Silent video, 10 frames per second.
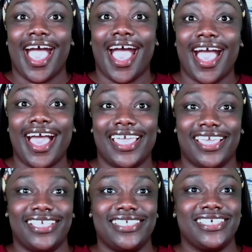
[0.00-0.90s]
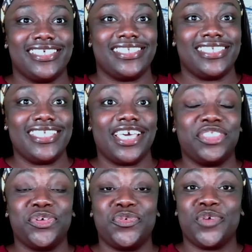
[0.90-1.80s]
I see
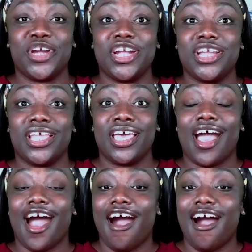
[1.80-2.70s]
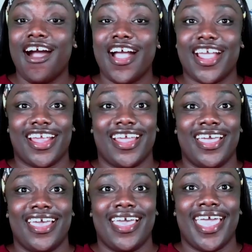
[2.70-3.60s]
that the word R
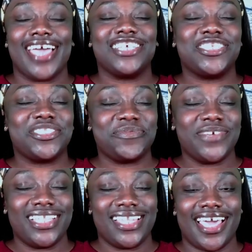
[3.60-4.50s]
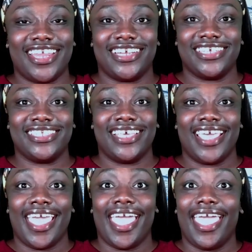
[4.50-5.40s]
has three letters
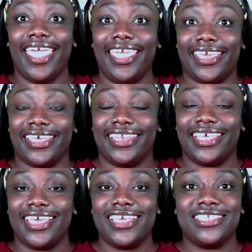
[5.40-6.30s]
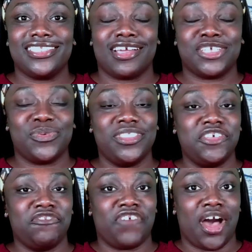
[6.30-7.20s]
and it starts with
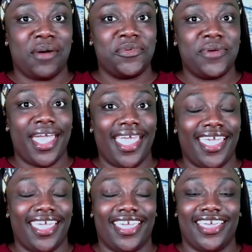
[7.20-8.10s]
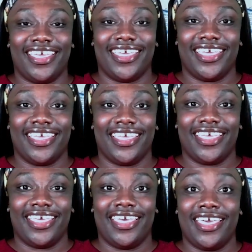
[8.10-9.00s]
the vowel A.
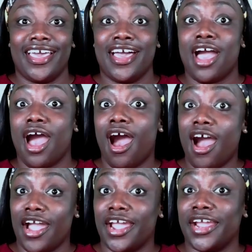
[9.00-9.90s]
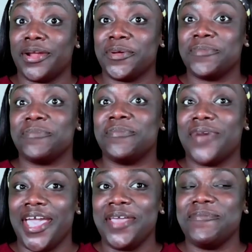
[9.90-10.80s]
R
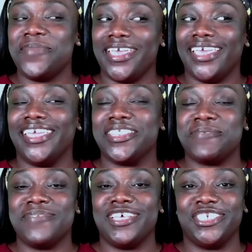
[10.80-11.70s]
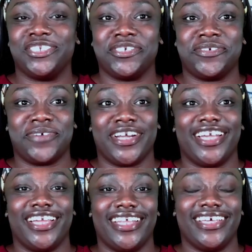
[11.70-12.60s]
might be the mystery
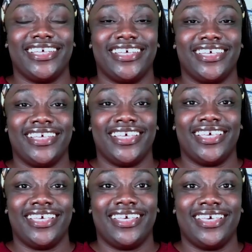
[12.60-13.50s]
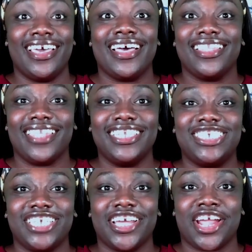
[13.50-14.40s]
word. Let's
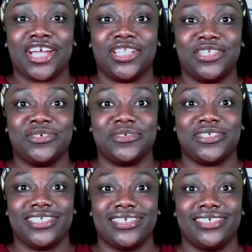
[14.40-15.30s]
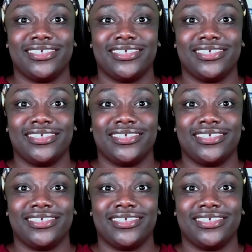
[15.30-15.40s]
check our clues.